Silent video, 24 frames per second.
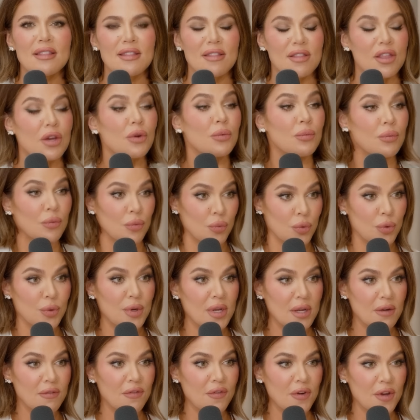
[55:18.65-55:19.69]
they're
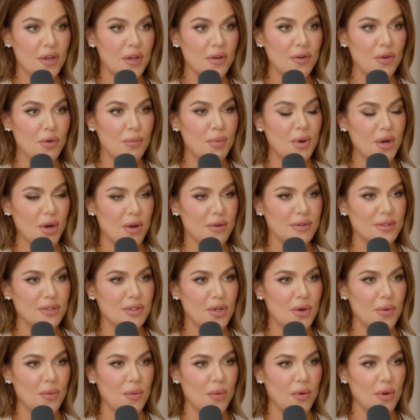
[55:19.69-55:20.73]
rooting for you, but
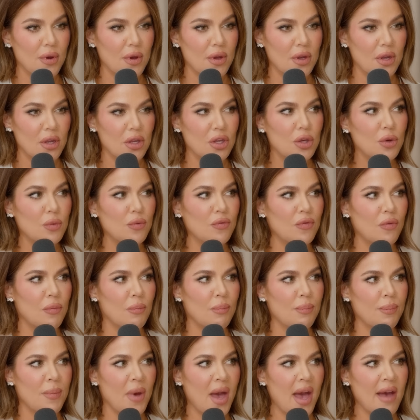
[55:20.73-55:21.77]
also you
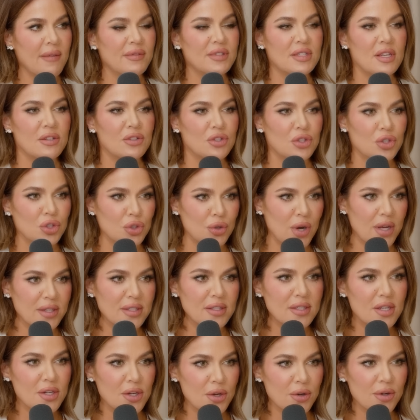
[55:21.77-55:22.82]
have such
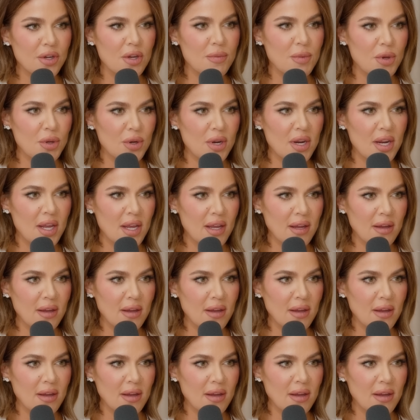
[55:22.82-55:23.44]
trust in your community.